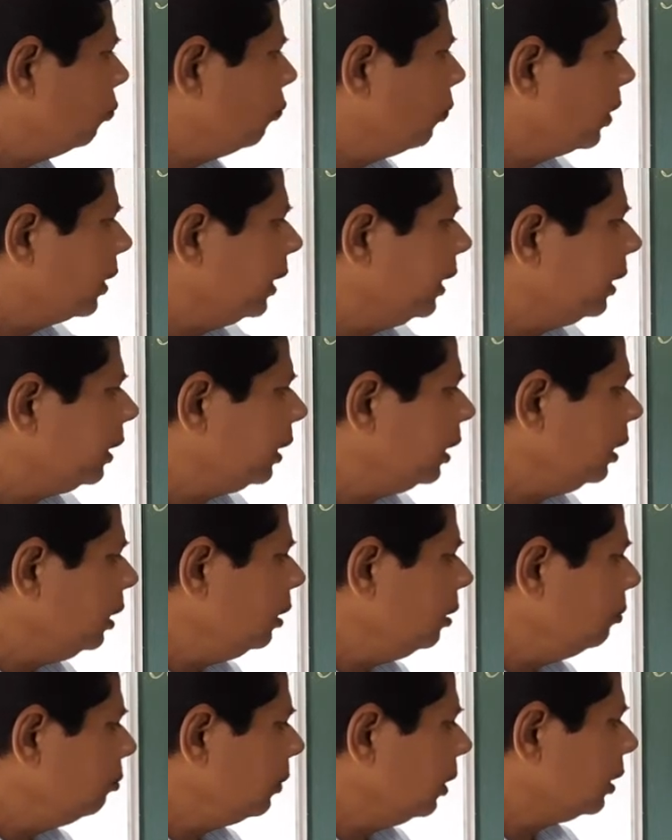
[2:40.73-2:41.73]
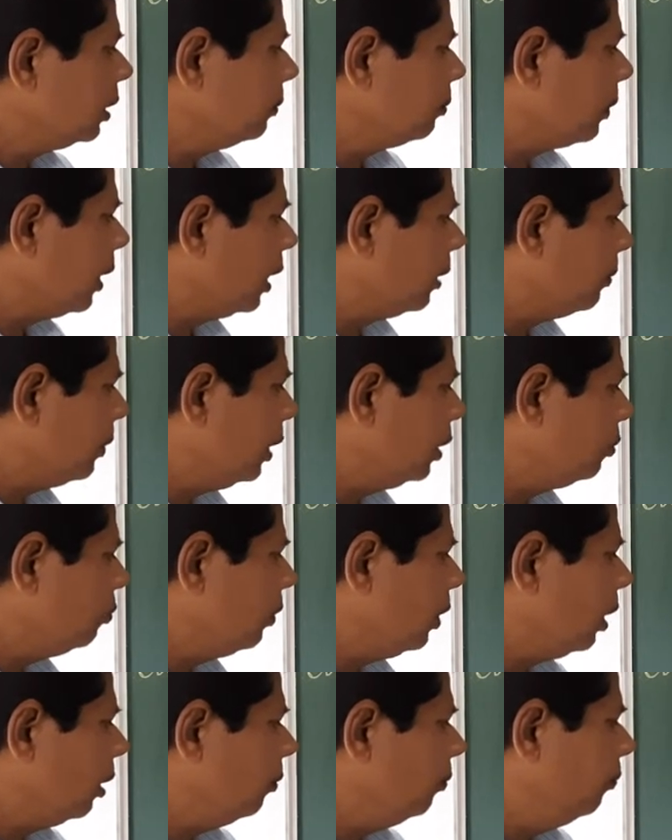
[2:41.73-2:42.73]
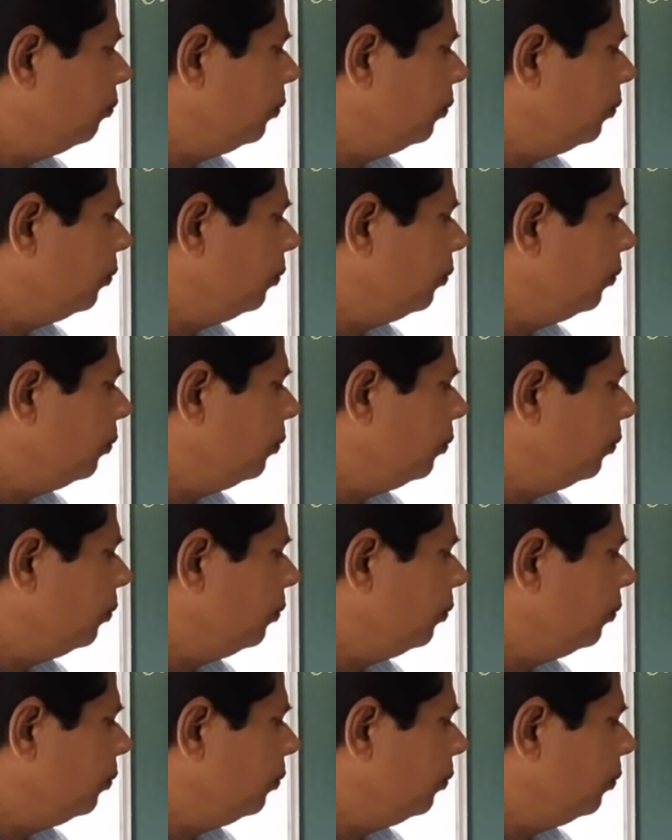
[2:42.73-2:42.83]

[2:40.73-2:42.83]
180 multiplied by 12.